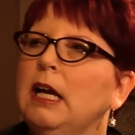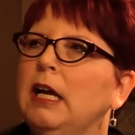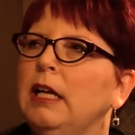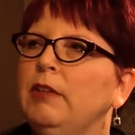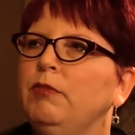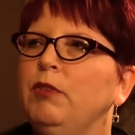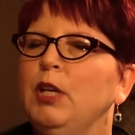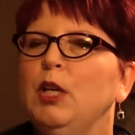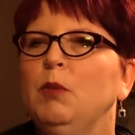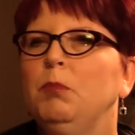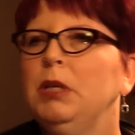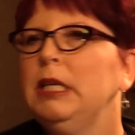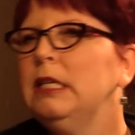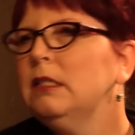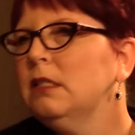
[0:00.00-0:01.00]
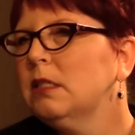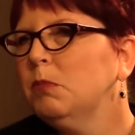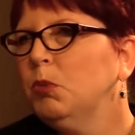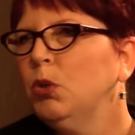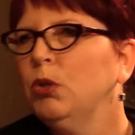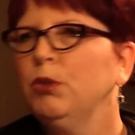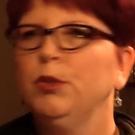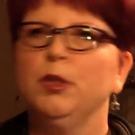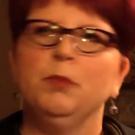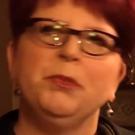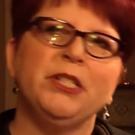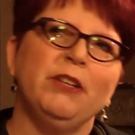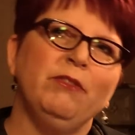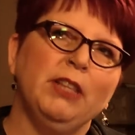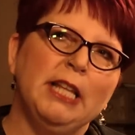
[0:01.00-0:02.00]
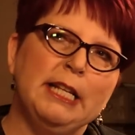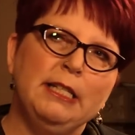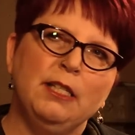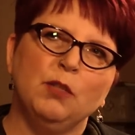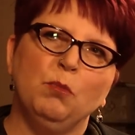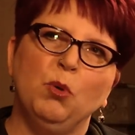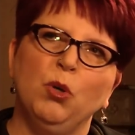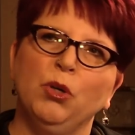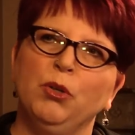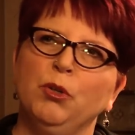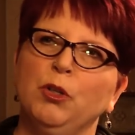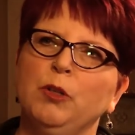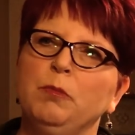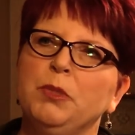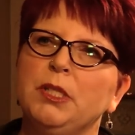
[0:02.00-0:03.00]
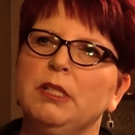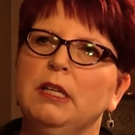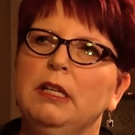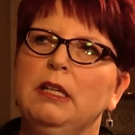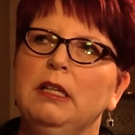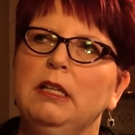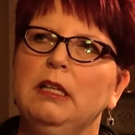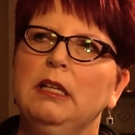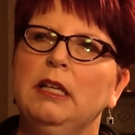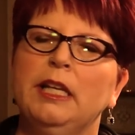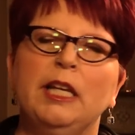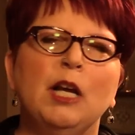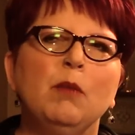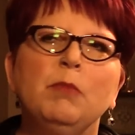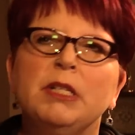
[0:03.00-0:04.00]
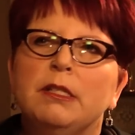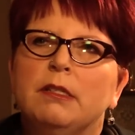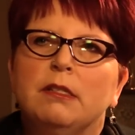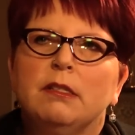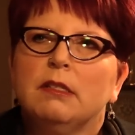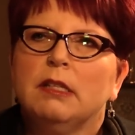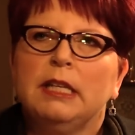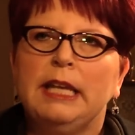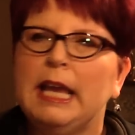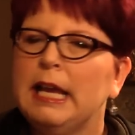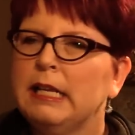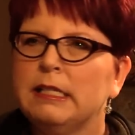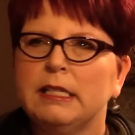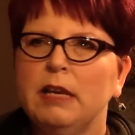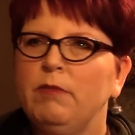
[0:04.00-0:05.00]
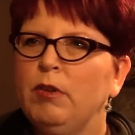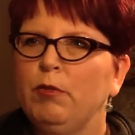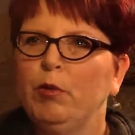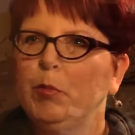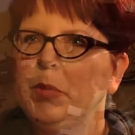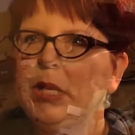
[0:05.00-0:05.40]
I've been in support groups, I've led support groups, and I'm as gay as I've ever